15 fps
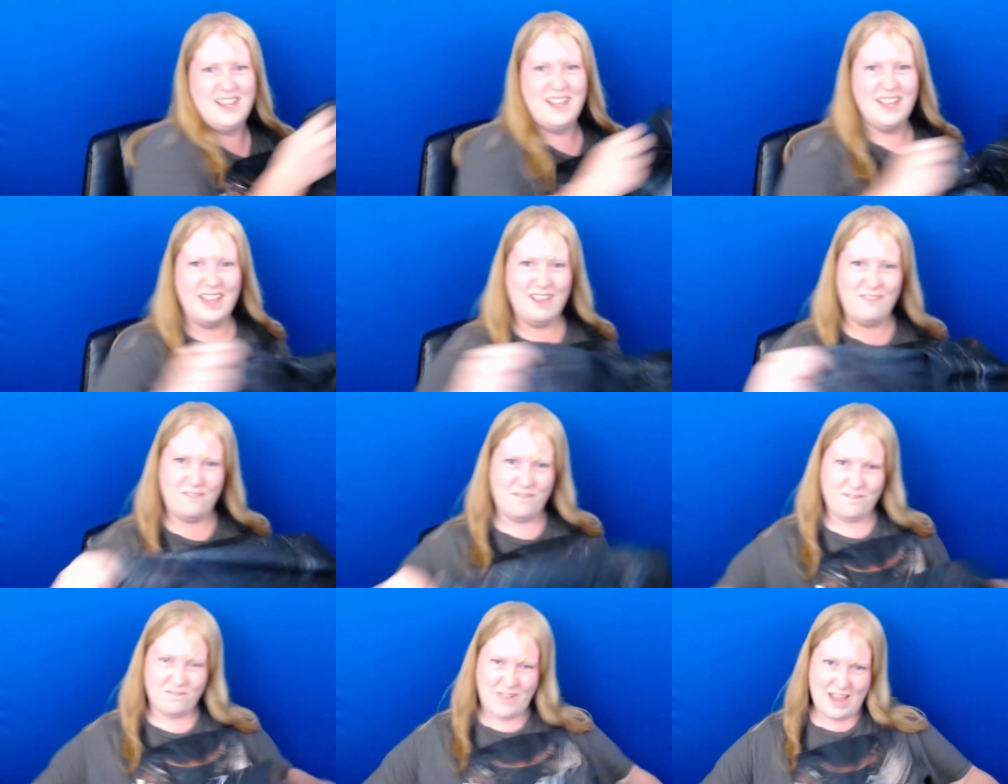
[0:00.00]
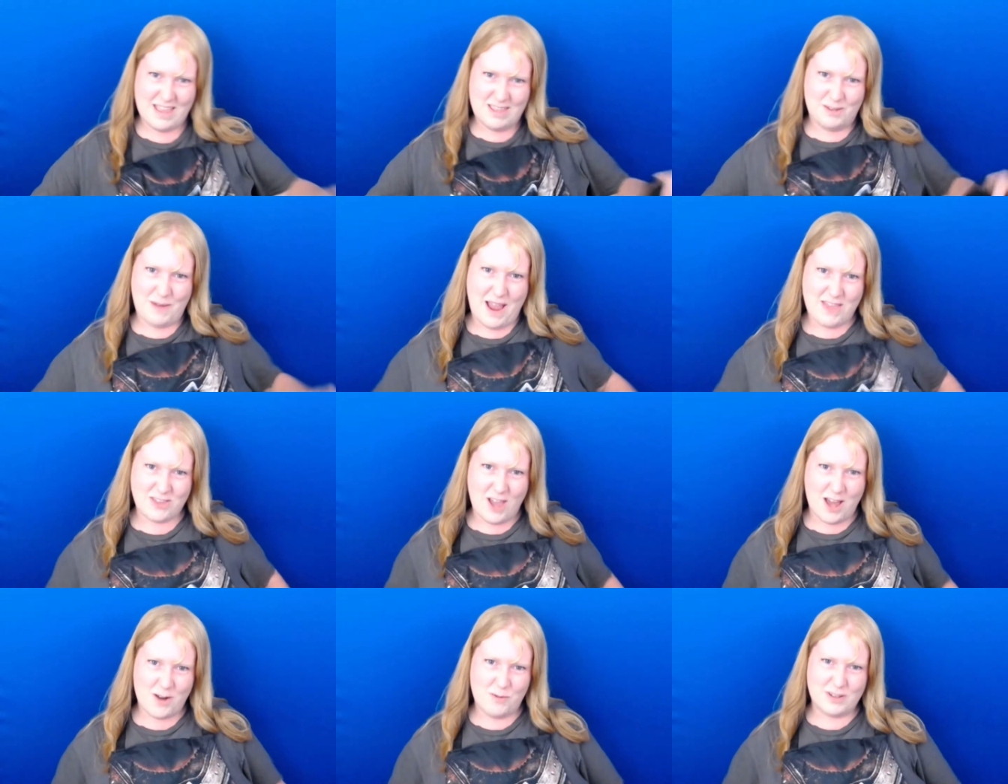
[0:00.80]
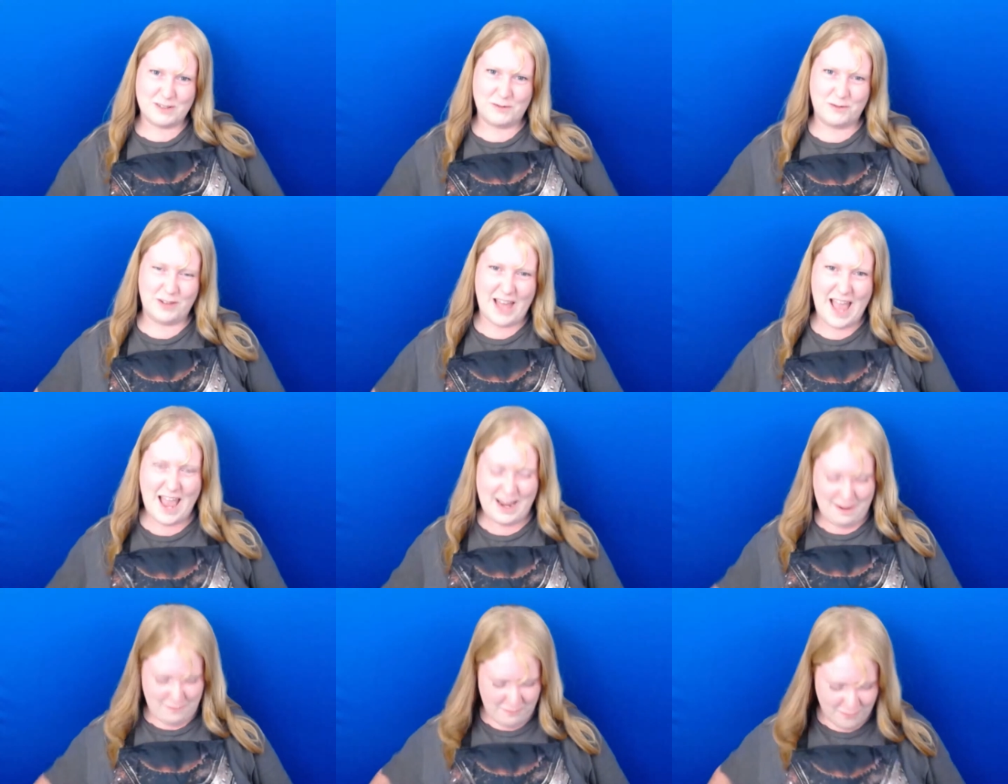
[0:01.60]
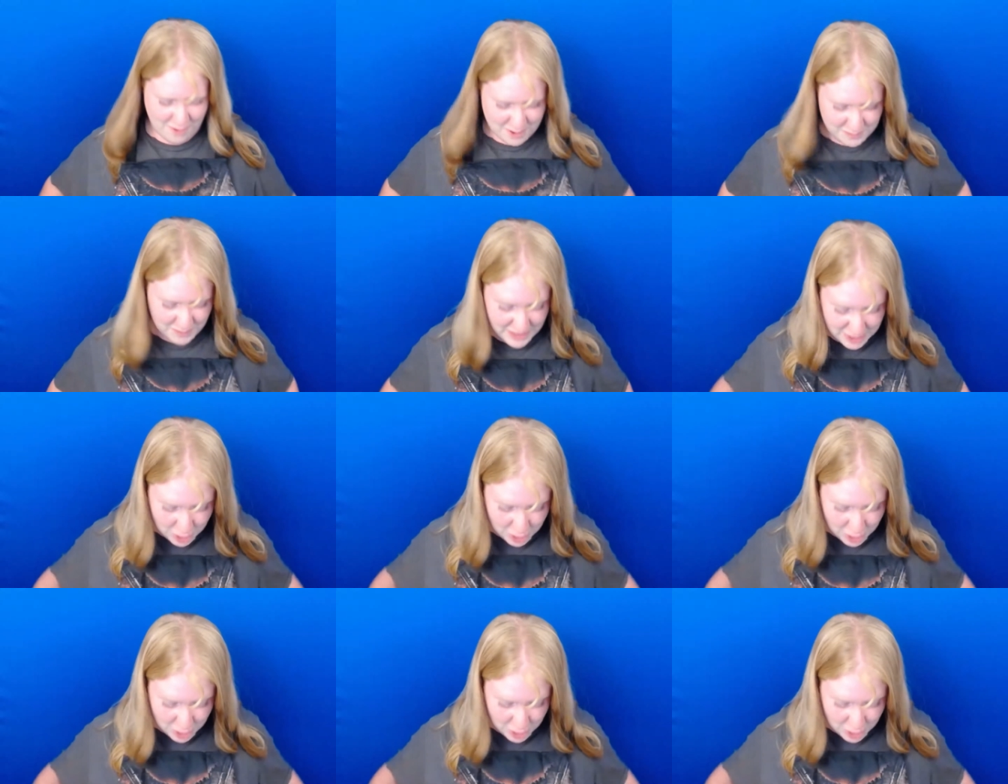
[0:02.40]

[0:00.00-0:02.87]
it, that's why I thought it was a flag at first, but it's